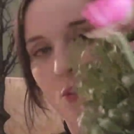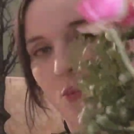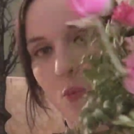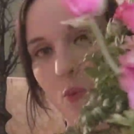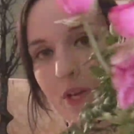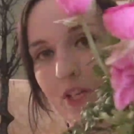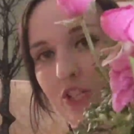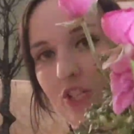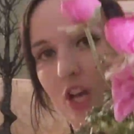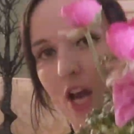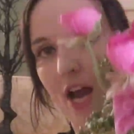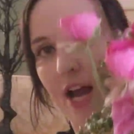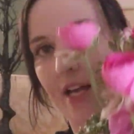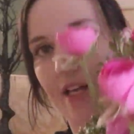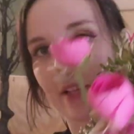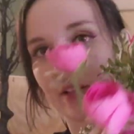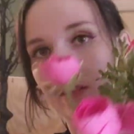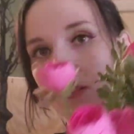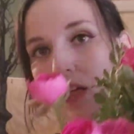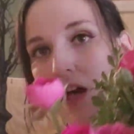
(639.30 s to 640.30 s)
which I
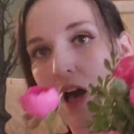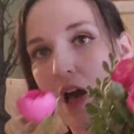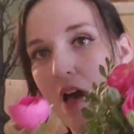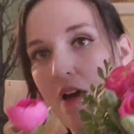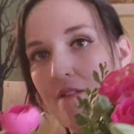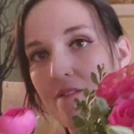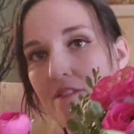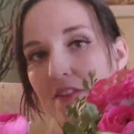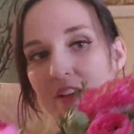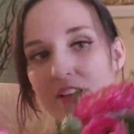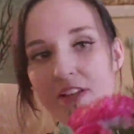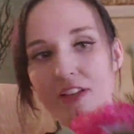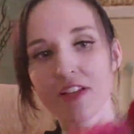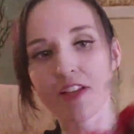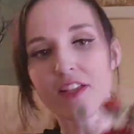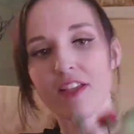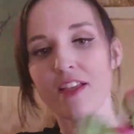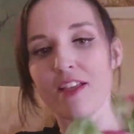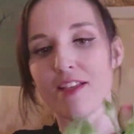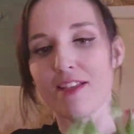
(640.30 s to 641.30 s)
love
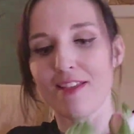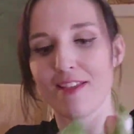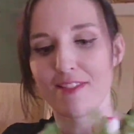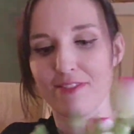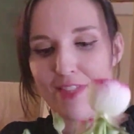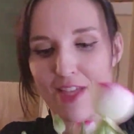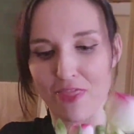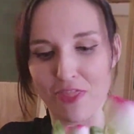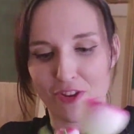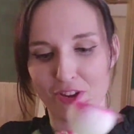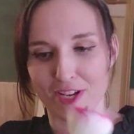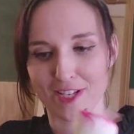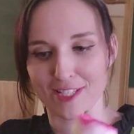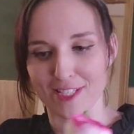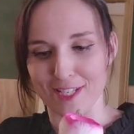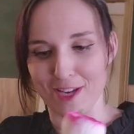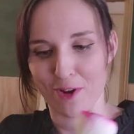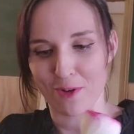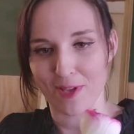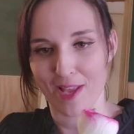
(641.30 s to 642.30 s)
that there is
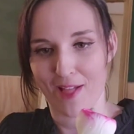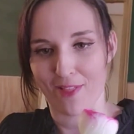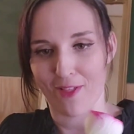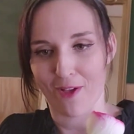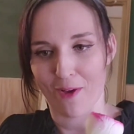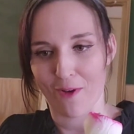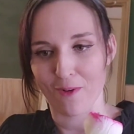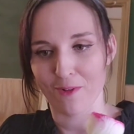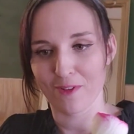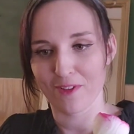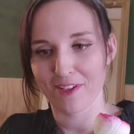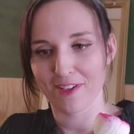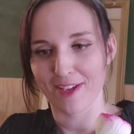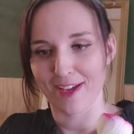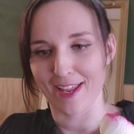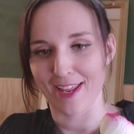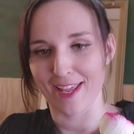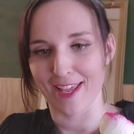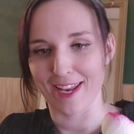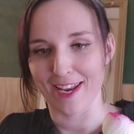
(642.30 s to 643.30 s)
no yellow,
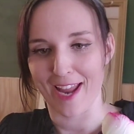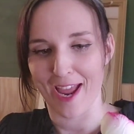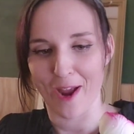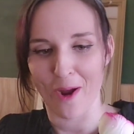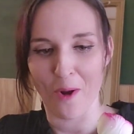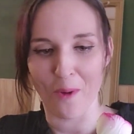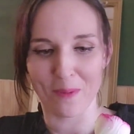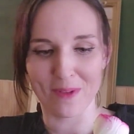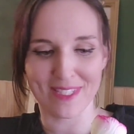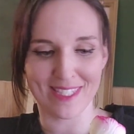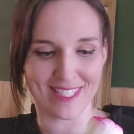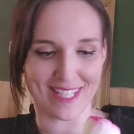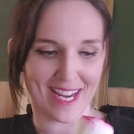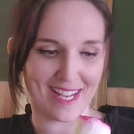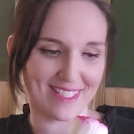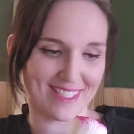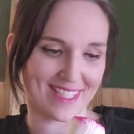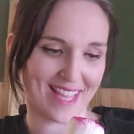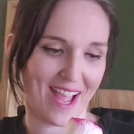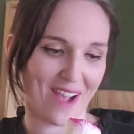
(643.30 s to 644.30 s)
and I hope it
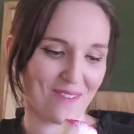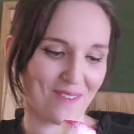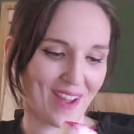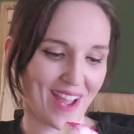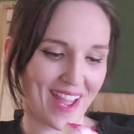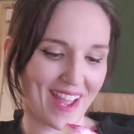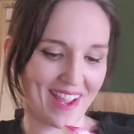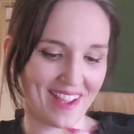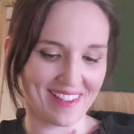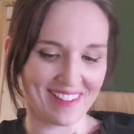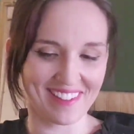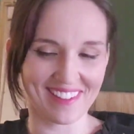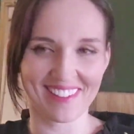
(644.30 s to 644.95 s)
stays that way.